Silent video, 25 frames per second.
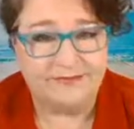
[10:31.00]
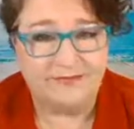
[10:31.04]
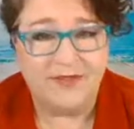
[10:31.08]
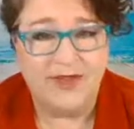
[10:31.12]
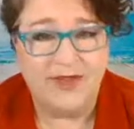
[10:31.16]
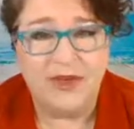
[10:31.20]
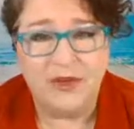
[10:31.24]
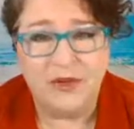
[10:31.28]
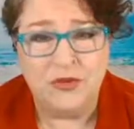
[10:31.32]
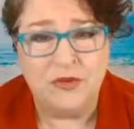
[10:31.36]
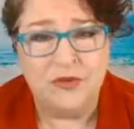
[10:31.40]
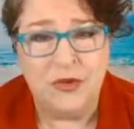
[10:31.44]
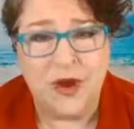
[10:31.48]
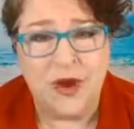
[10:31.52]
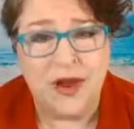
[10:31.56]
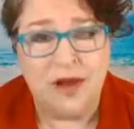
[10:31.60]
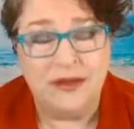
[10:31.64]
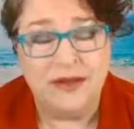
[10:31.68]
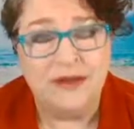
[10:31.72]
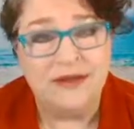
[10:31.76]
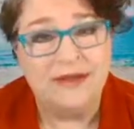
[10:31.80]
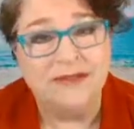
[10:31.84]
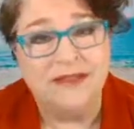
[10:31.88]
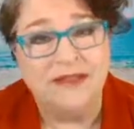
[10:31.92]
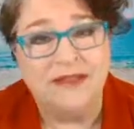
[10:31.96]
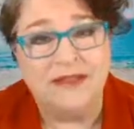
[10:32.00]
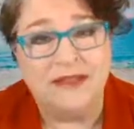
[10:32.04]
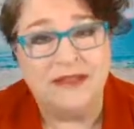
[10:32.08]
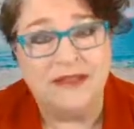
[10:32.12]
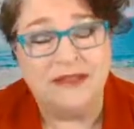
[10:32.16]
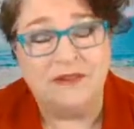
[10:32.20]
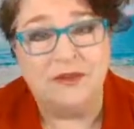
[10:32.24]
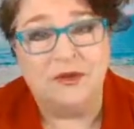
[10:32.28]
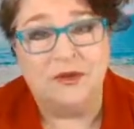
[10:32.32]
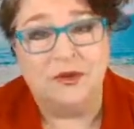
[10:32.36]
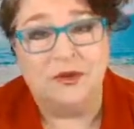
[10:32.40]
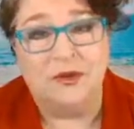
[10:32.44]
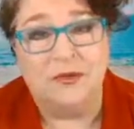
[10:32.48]
a new rug in the
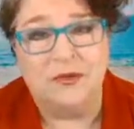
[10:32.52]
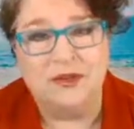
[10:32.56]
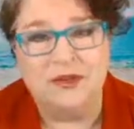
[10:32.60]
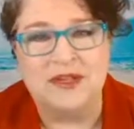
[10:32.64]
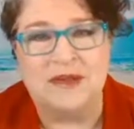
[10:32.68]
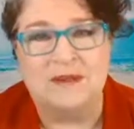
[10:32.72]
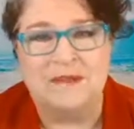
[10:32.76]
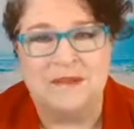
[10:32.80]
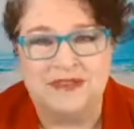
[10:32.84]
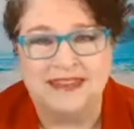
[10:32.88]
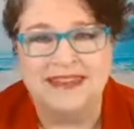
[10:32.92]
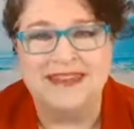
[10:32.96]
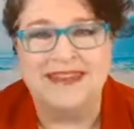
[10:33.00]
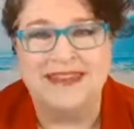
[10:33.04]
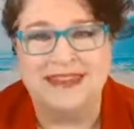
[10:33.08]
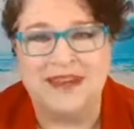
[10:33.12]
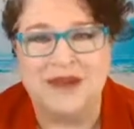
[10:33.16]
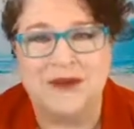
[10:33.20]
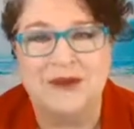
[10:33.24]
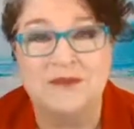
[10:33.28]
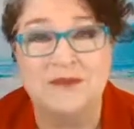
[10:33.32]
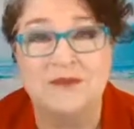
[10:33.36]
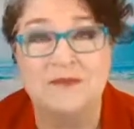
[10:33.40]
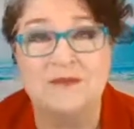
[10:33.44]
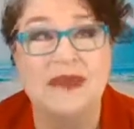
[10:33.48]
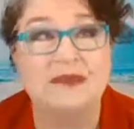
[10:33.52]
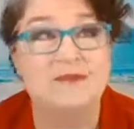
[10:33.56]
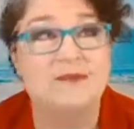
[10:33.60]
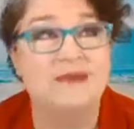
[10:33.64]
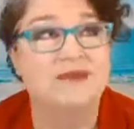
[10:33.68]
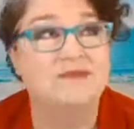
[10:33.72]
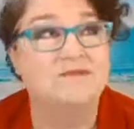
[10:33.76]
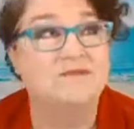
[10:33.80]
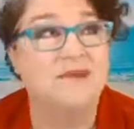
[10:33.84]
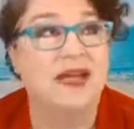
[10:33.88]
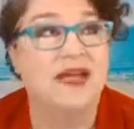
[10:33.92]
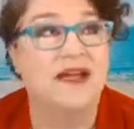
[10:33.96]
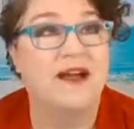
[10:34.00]
living room or something, or
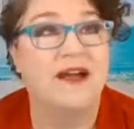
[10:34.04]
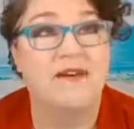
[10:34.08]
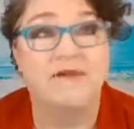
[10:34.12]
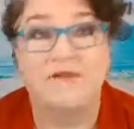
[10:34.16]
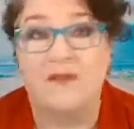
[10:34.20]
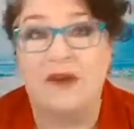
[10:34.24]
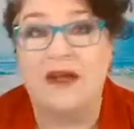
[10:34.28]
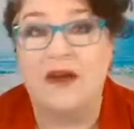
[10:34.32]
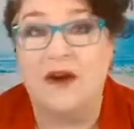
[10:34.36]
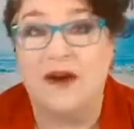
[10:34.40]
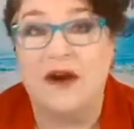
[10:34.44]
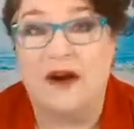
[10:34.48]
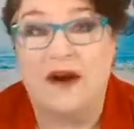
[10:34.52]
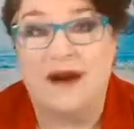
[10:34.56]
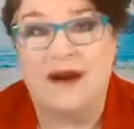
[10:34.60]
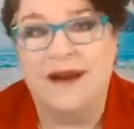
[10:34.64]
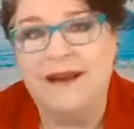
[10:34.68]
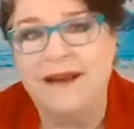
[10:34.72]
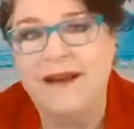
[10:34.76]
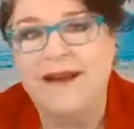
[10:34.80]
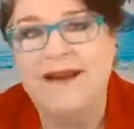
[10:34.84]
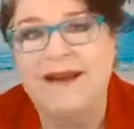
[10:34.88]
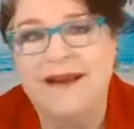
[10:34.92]
maybe pay off my car.